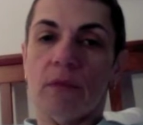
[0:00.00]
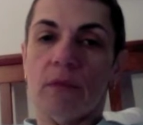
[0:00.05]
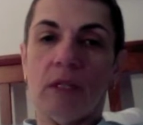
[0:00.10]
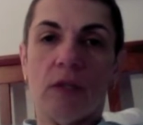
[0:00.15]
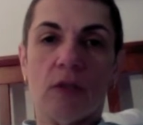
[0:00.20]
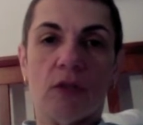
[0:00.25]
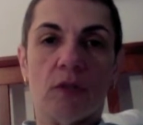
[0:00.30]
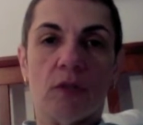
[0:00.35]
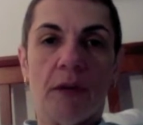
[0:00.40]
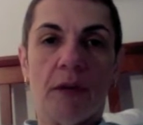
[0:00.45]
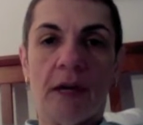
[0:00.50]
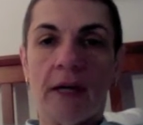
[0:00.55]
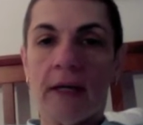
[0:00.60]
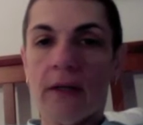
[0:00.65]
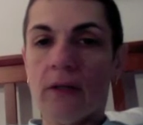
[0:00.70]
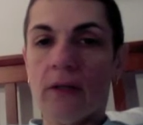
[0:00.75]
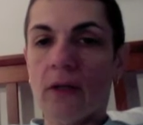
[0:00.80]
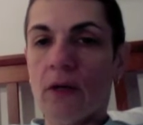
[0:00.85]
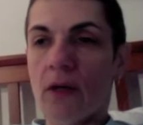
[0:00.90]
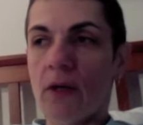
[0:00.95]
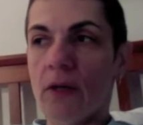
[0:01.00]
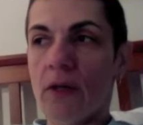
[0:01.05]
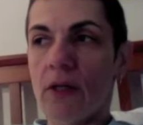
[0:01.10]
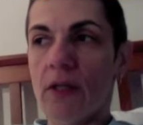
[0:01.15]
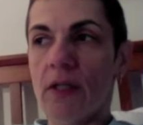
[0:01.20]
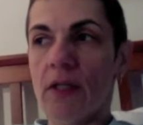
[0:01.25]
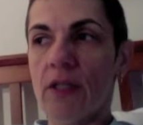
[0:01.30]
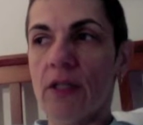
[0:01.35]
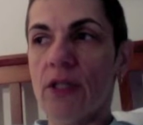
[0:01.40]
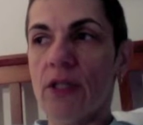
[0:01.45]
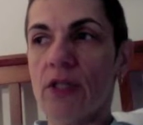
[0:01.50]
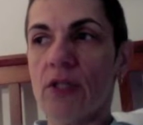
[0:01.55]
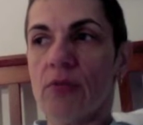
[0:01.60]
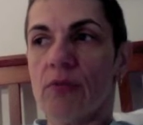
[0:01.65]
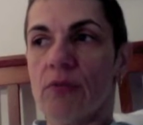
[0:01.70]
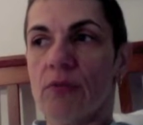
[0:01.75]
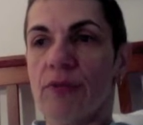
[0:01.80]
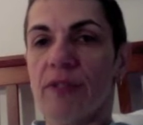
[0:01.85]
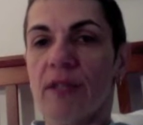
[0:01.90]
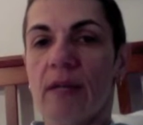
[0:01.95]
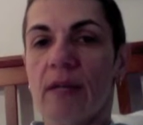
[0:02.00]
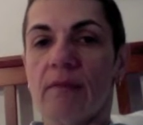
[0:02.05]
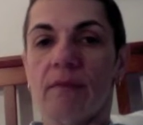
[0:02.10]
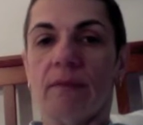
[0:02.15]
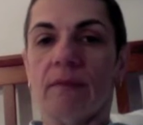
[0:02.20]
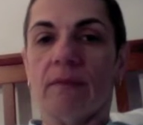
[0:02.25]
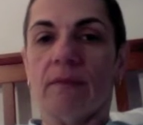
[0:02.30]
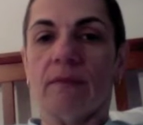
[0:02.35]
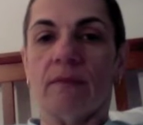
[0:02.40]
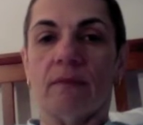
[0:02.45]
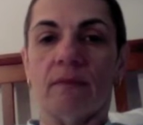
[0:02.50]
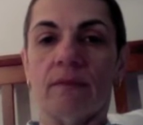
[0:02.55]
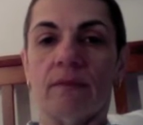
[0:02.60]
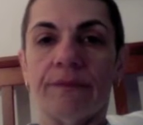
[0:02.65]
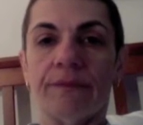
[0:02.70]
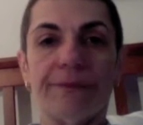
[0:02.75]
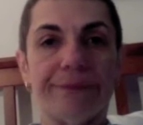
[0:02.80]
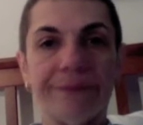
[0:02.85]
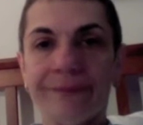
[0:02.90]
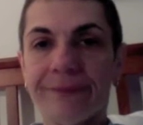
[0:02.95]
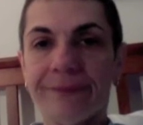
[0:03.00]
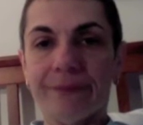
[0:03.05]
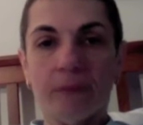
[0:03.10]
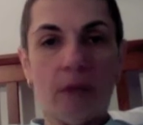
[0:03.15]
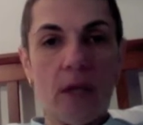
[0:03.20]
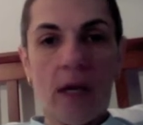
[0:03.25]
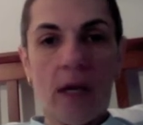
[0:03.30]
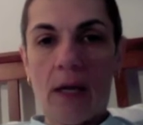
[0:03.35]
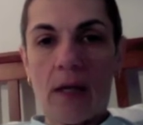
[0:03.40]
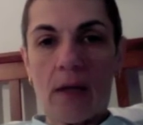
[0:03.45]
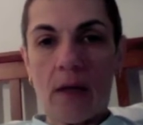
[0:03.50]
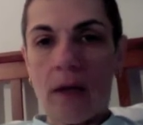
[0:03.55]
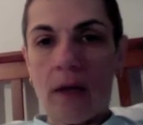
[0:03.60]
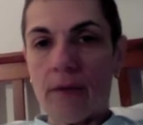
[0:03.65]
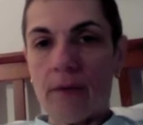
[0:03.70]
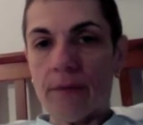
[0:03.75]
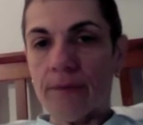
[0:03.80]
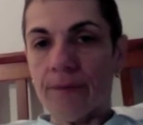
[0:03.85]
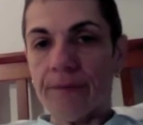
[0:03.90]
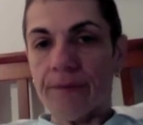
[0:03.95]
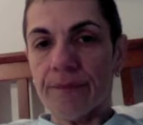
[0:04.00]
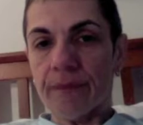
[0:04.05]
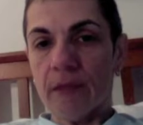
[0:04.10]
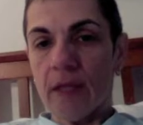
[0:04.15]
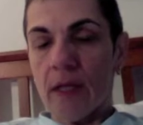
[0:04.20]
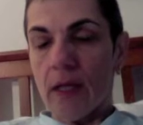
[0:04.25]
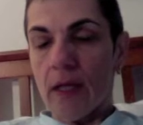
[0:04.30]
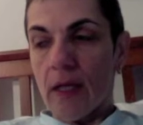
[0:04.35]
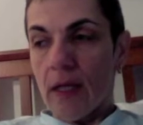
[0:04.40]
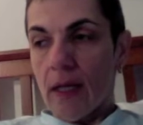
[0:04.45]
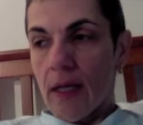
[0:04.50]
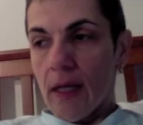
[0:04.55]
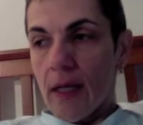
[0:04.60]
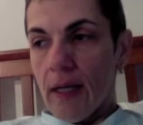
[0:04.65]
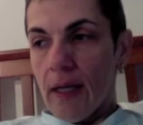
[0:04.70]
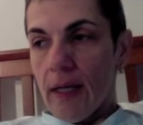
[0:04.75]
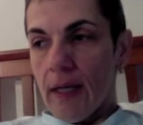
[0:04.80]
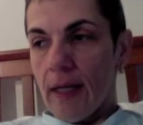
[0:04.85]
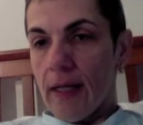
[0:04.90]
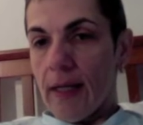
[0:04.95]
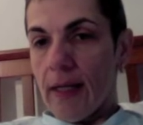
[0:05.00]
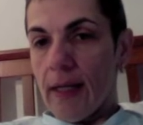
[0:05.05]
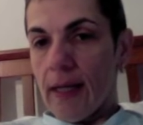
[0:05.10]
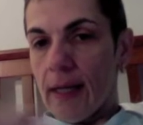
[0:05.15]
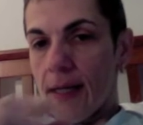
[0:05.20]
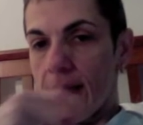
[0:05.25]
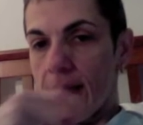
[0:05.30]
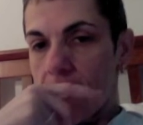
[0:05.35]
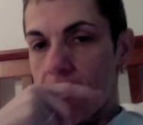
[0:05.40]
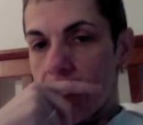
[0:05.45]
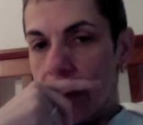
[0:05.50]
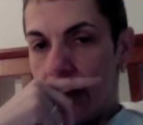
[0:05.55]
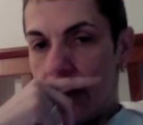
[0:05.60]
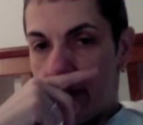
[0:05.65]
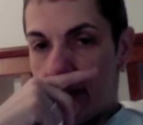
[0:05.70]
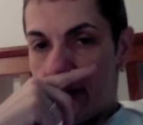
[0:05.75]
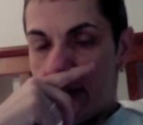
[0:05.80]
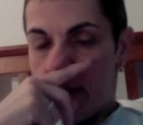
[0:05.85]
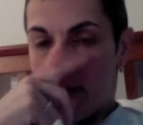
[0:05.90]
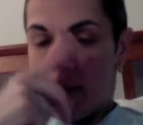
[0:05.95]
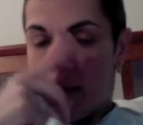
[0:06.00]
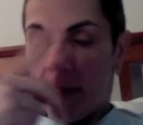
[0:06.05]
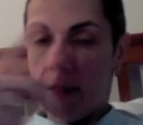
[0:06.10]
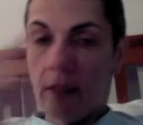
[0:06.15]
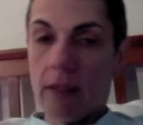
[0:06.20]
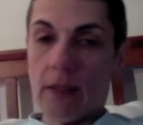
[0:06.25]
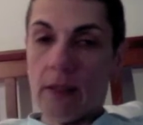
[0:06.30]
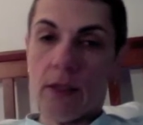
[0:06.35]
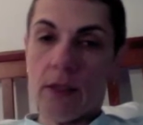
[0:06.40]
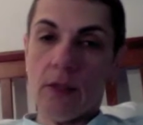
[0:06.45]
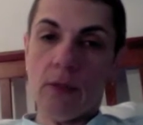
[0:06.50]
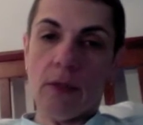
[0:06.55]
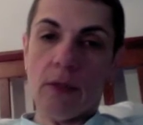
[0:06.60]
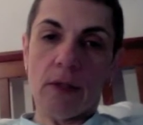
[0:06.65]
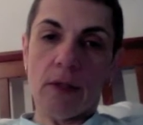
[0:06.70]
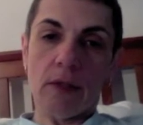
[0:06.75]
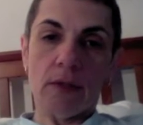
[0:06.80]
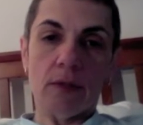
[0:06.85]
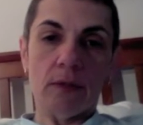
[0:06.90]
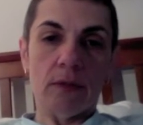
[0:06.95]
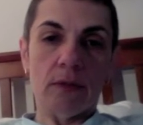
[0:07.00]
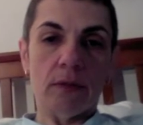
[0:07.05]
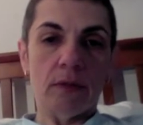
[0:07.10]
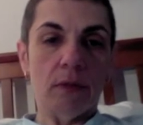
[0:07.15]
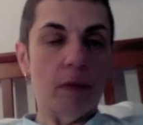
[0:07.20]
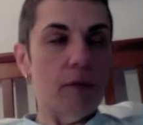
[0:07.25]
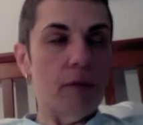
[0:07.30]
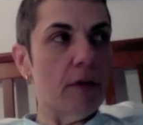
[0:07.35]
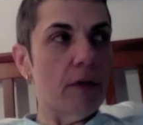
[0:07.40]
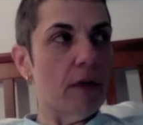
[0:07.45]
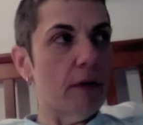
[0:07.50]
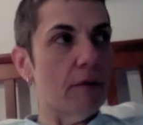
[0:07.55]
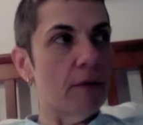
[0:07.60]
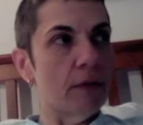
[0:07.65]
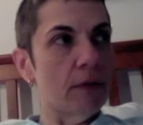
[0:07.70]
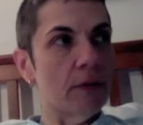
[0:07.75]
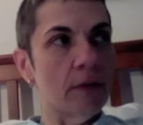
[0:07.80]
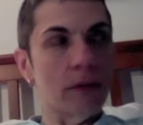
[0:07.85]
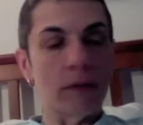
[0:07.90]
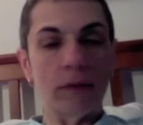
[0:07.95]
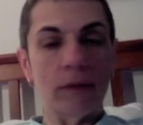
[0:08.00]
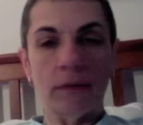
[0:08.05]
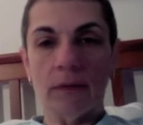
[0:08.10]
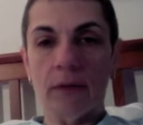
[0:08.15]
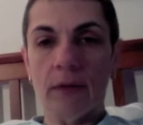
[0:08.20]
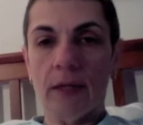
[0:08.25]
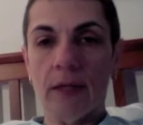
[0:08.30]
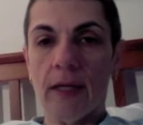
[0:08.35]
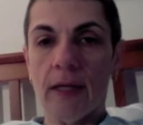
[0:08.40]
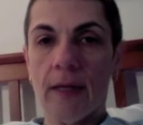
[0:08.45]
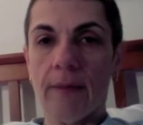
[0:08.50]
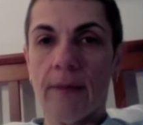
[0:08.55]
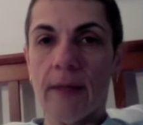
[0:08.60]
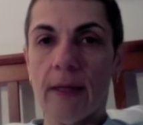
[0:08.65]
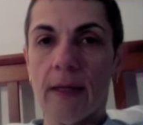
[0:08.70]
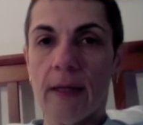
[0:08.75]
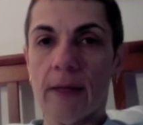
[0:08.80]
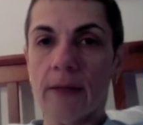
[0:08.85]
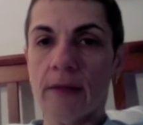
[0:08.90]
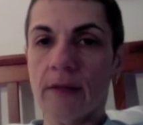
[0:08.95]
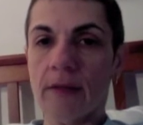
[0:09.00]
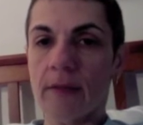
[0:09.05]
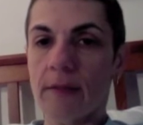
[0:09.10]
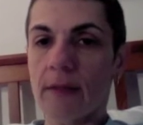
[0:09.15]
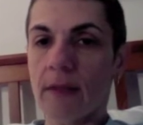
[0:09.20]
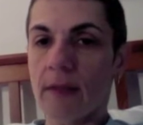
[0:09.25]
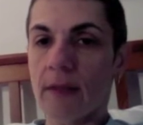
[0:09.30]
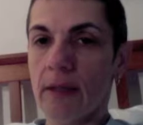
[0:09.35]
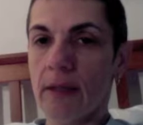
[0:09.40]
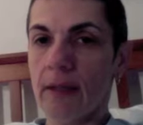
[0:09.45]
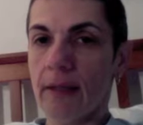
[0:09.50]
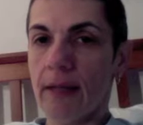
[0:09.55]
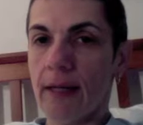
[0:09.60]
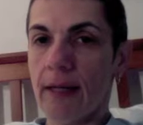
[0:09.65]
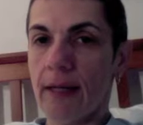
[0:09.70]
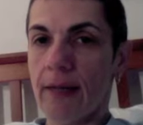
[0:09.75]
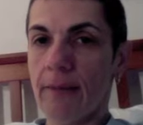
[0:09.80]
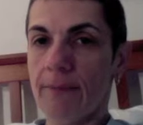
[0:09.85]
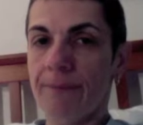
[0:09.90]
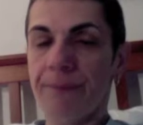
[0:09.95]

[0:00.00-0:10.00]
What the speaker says: just piled on, and it just was that, I don't know. And I got up to, I think, 225, 228 pounds, something like that.